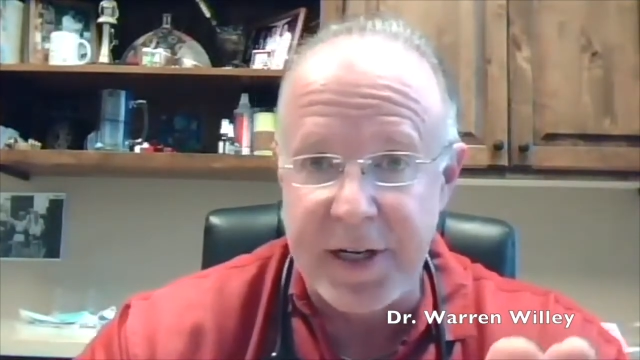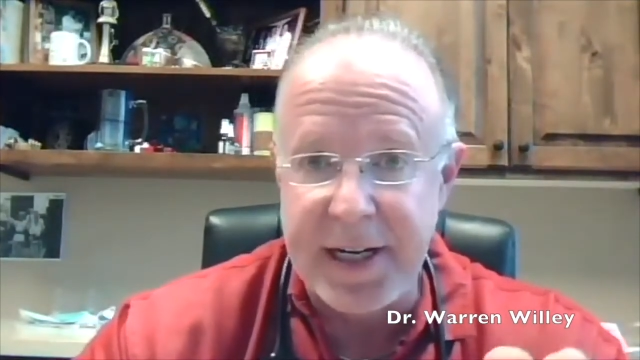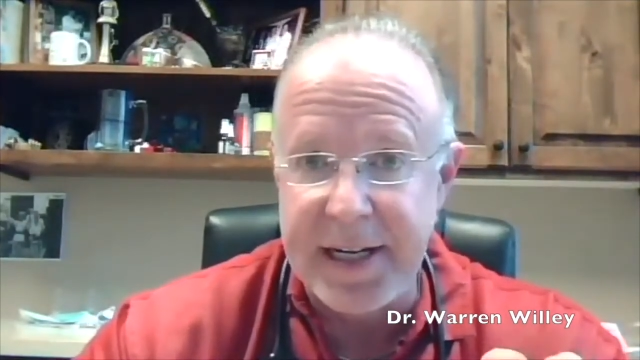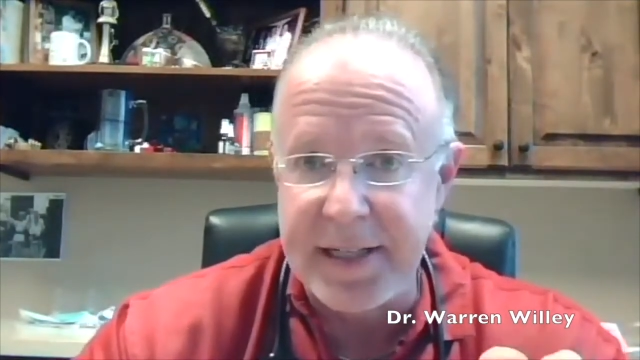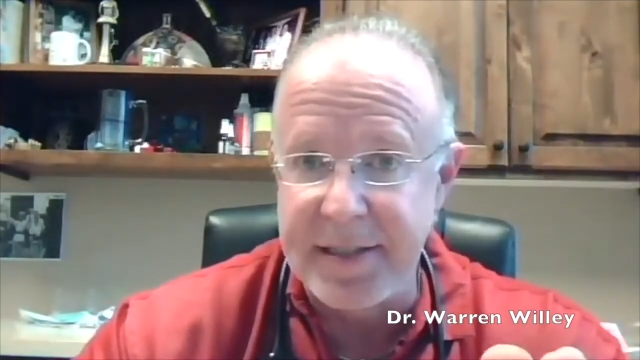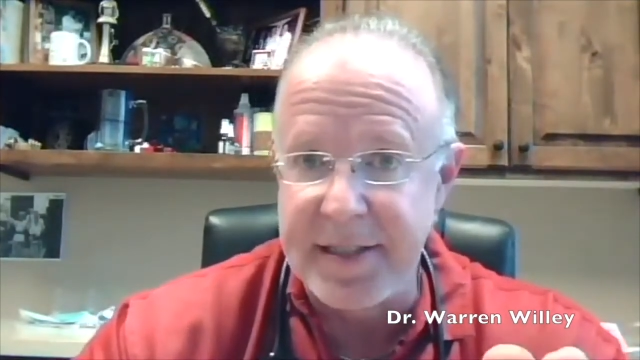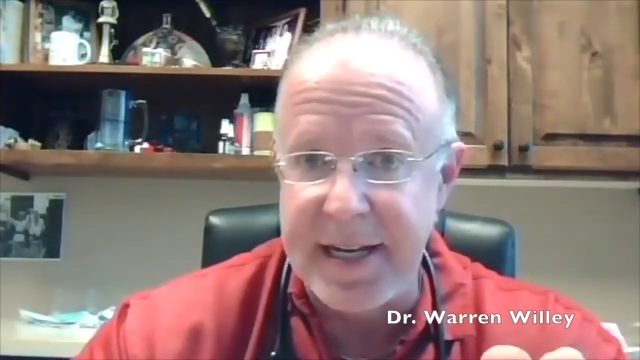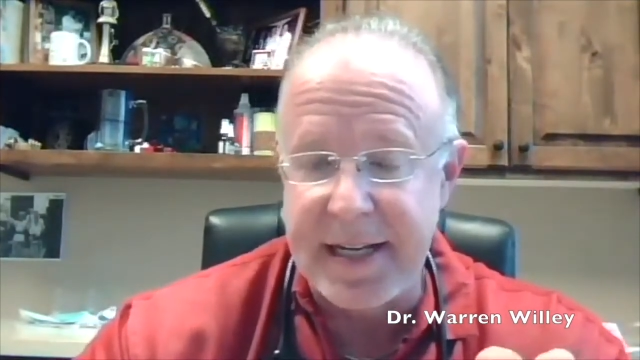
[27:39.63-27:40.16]

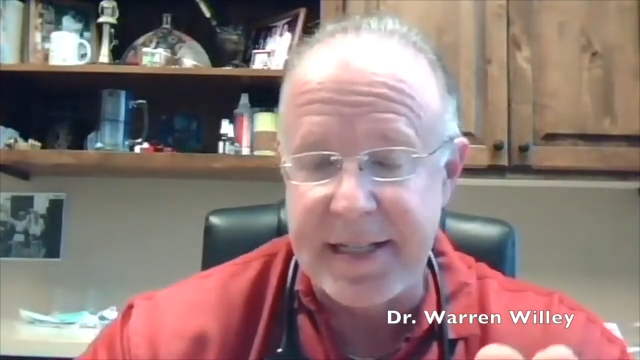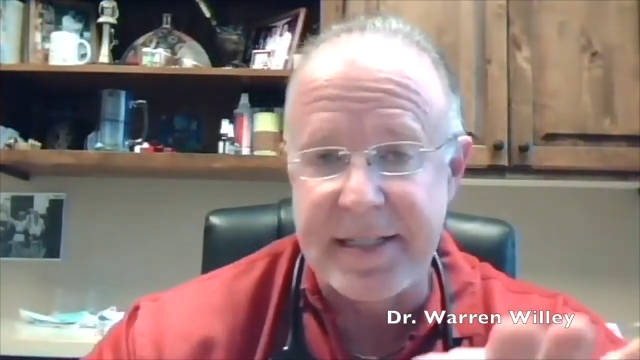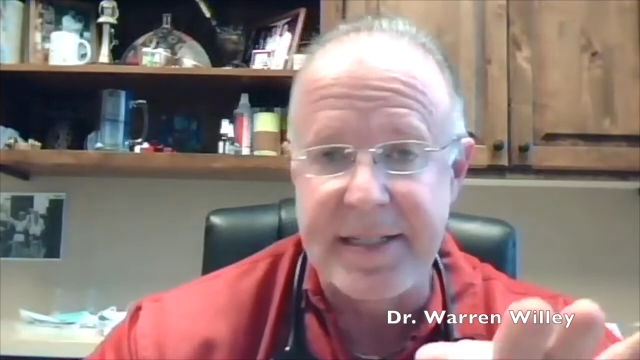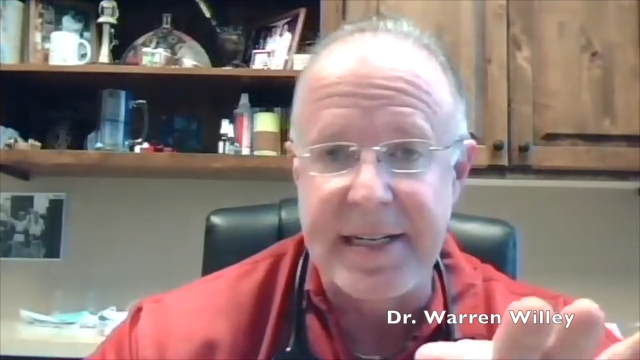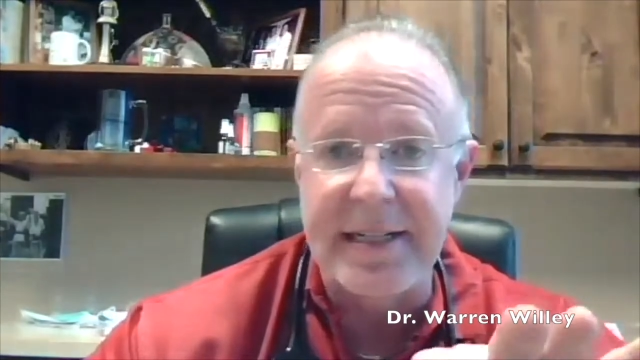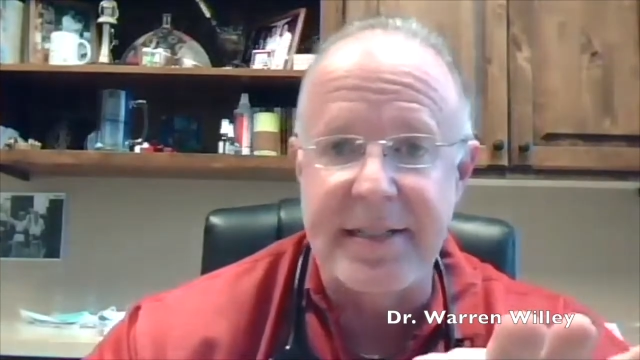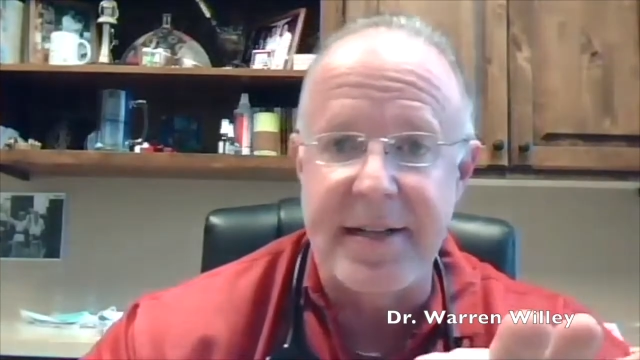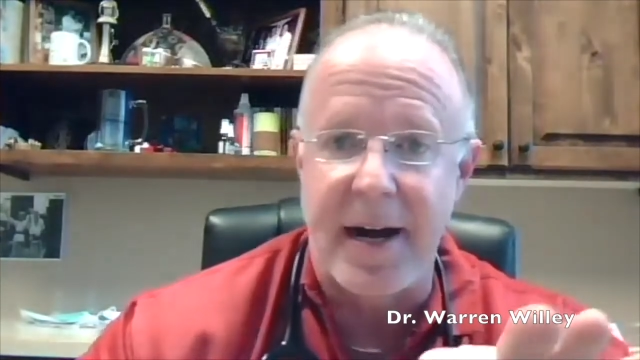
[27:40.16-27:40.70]
kids get
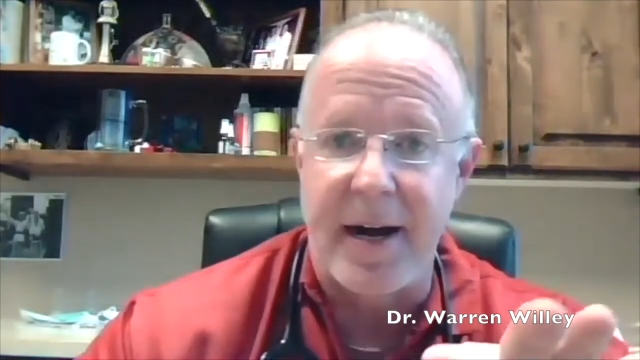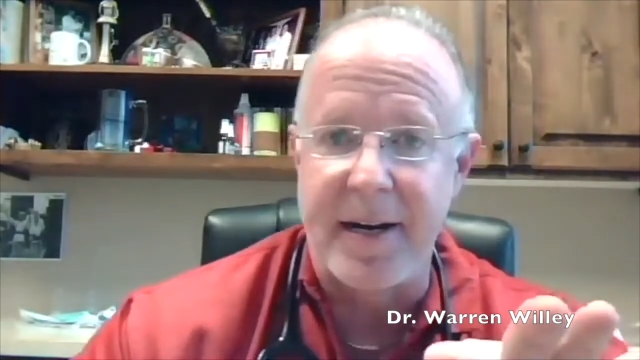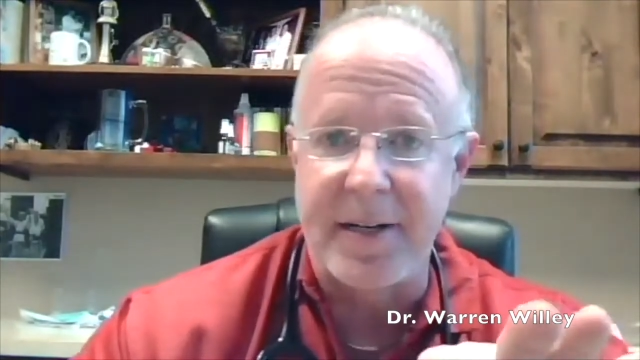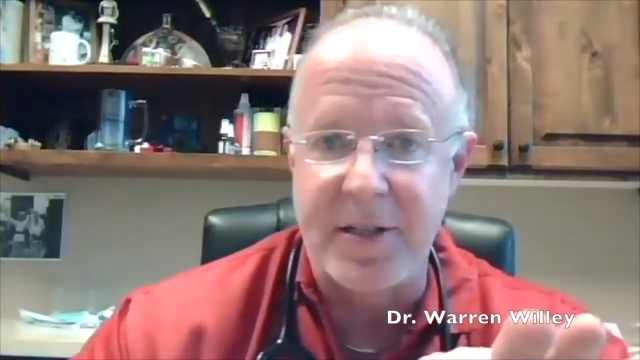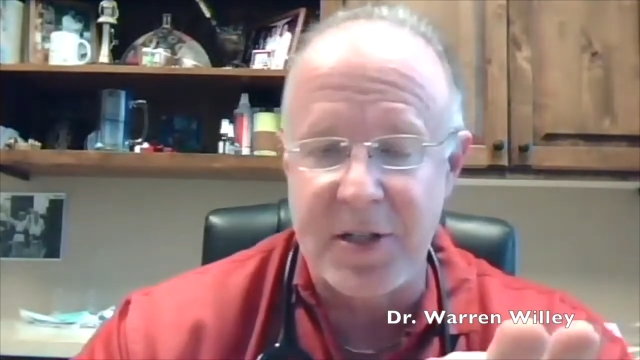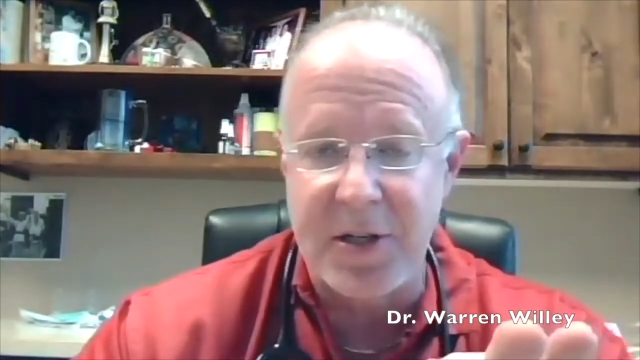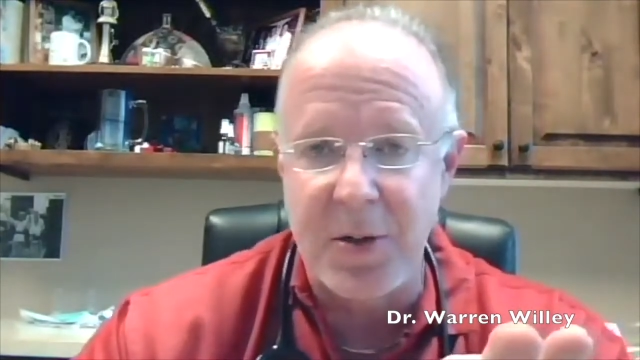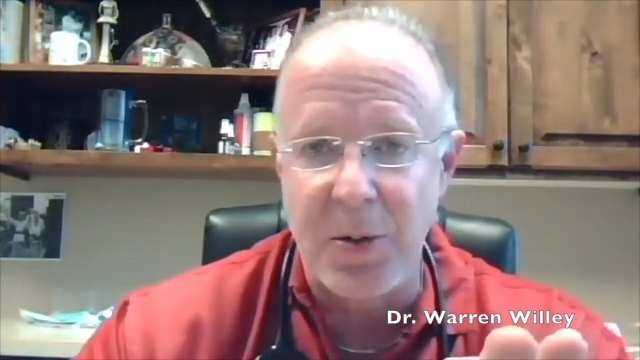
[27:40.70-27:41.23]
sneezed on
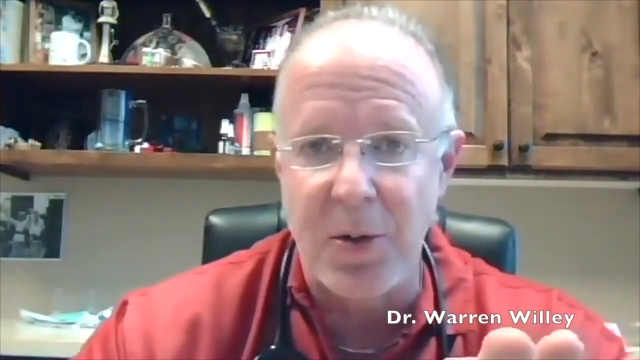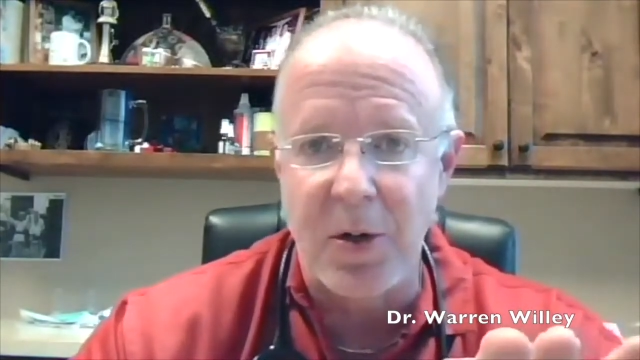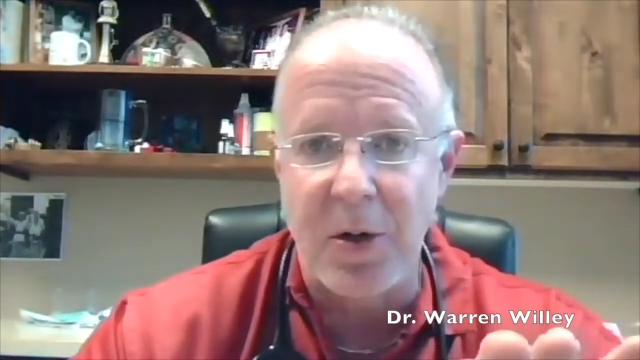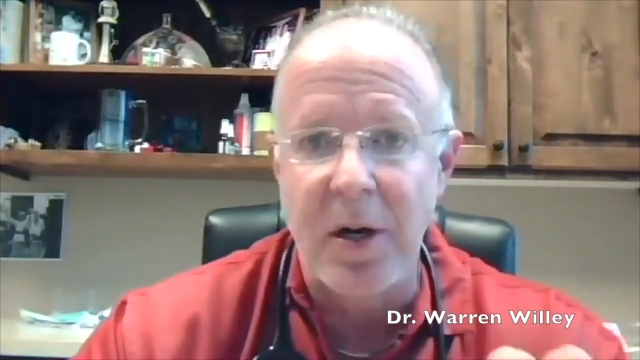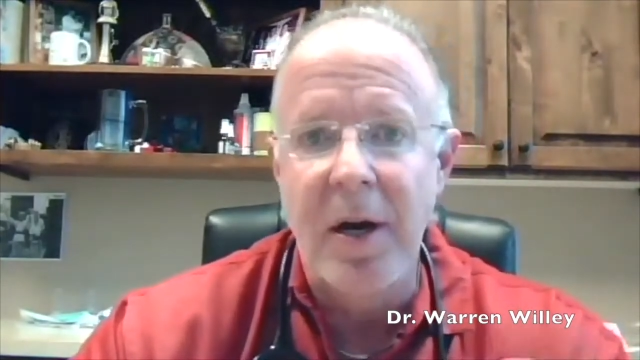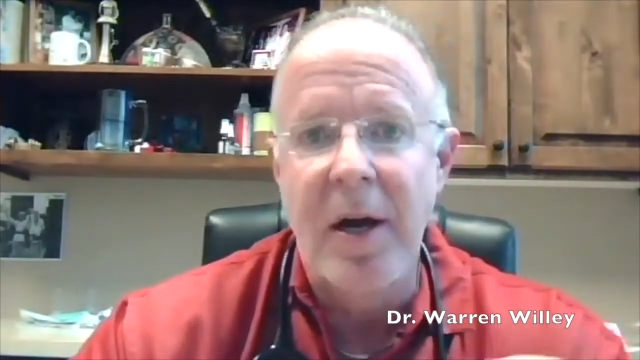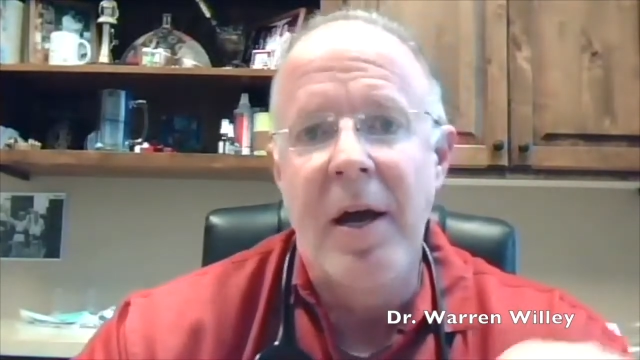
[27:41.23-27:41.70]
at school,